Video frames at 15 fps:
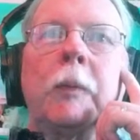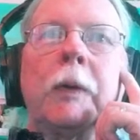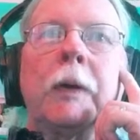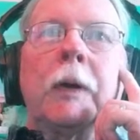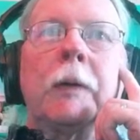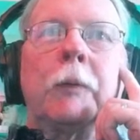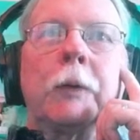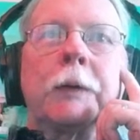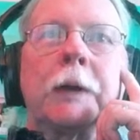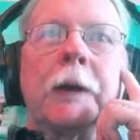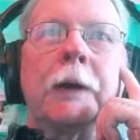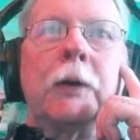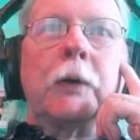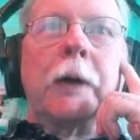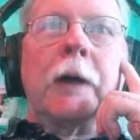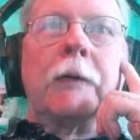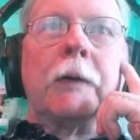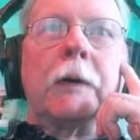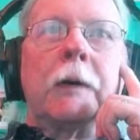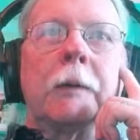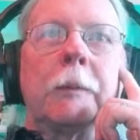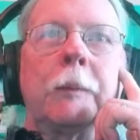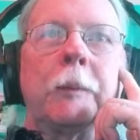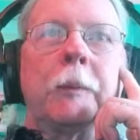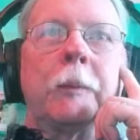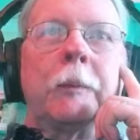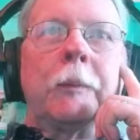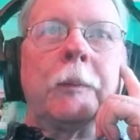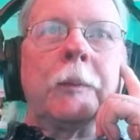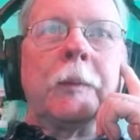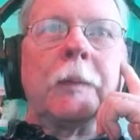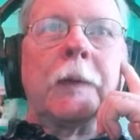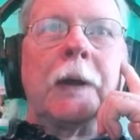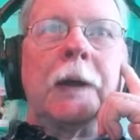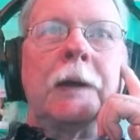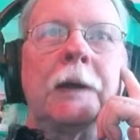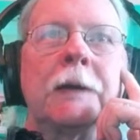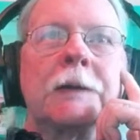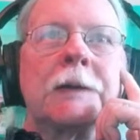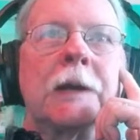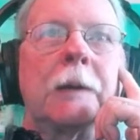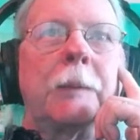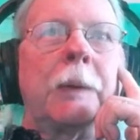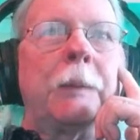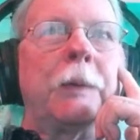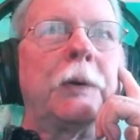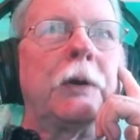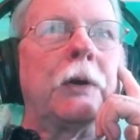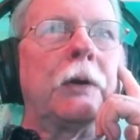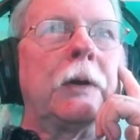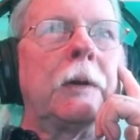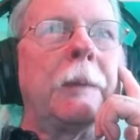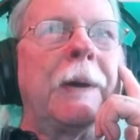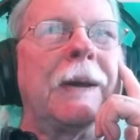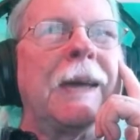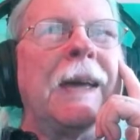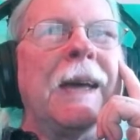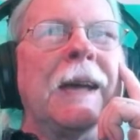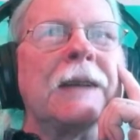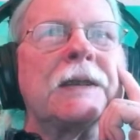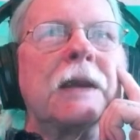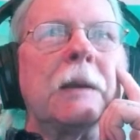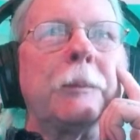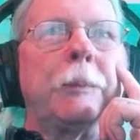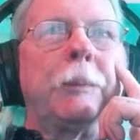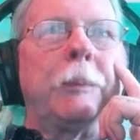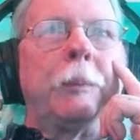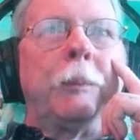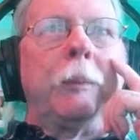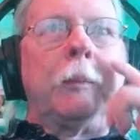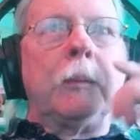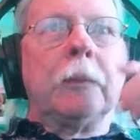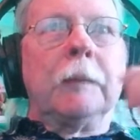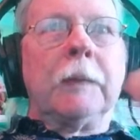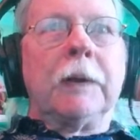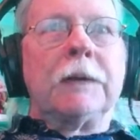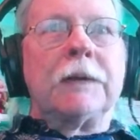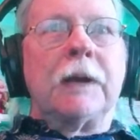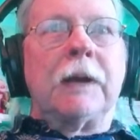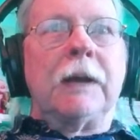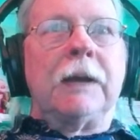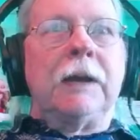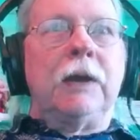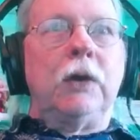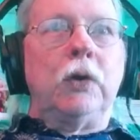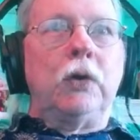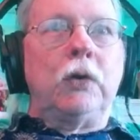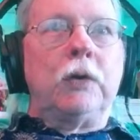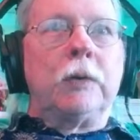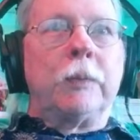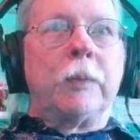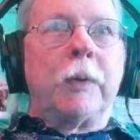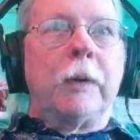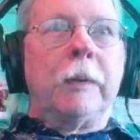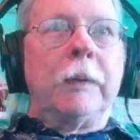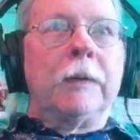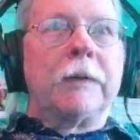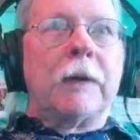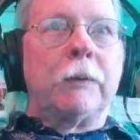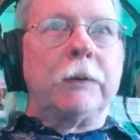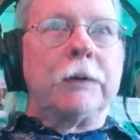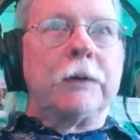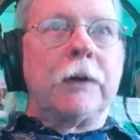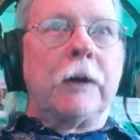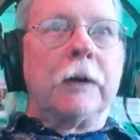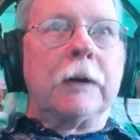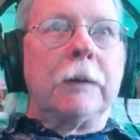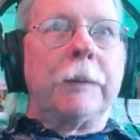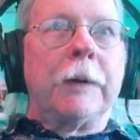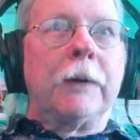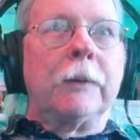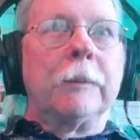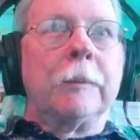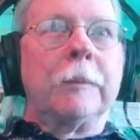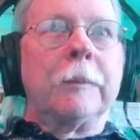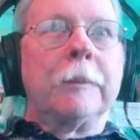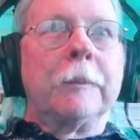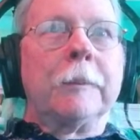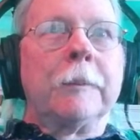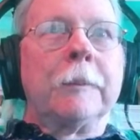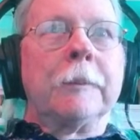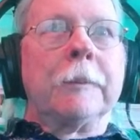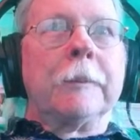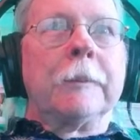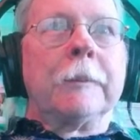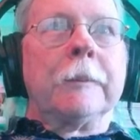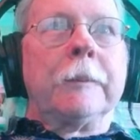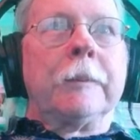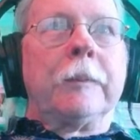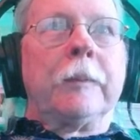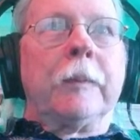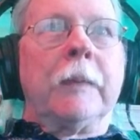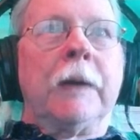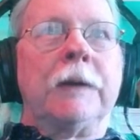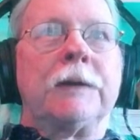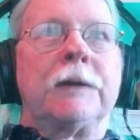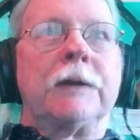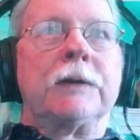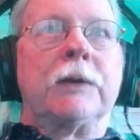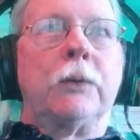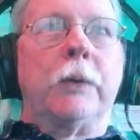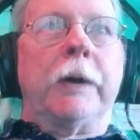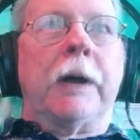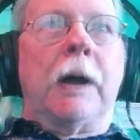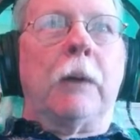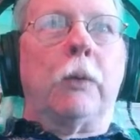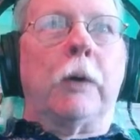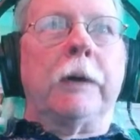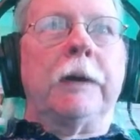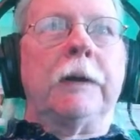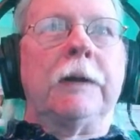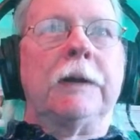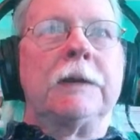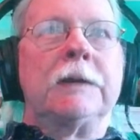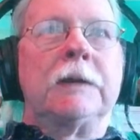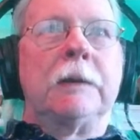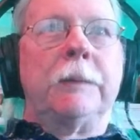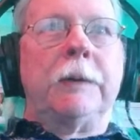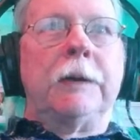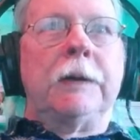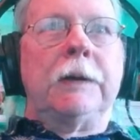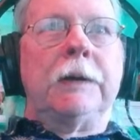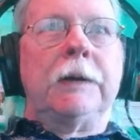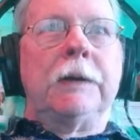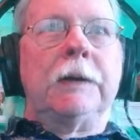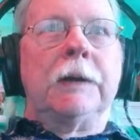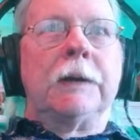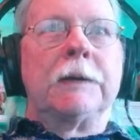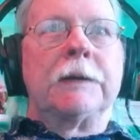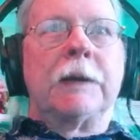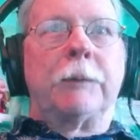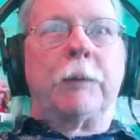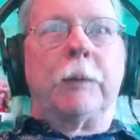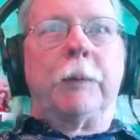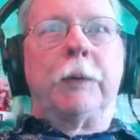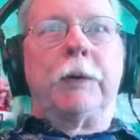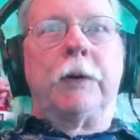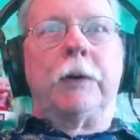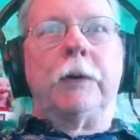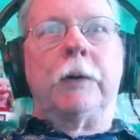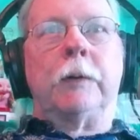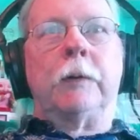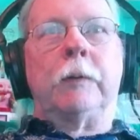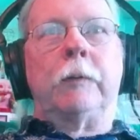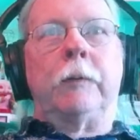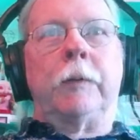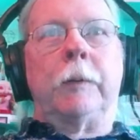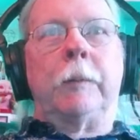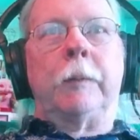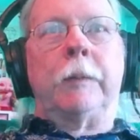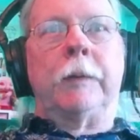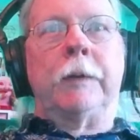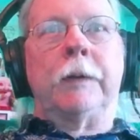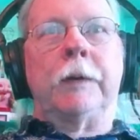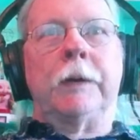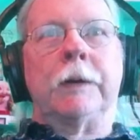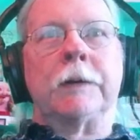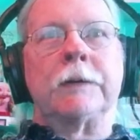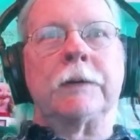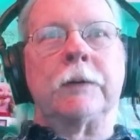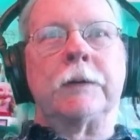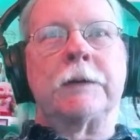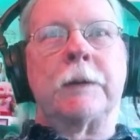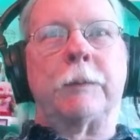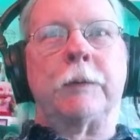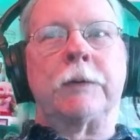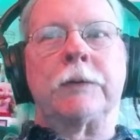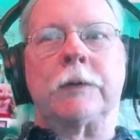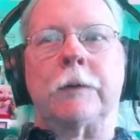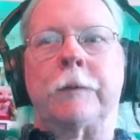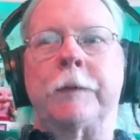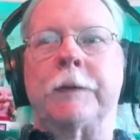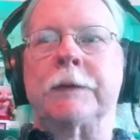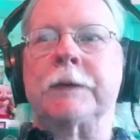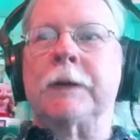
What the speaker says: that I don't have that I didn't set up my material in the back? It's not a huge problem. Is that what you're talking about? It's just the way I wanted this to be a separate material from this, or separate surface.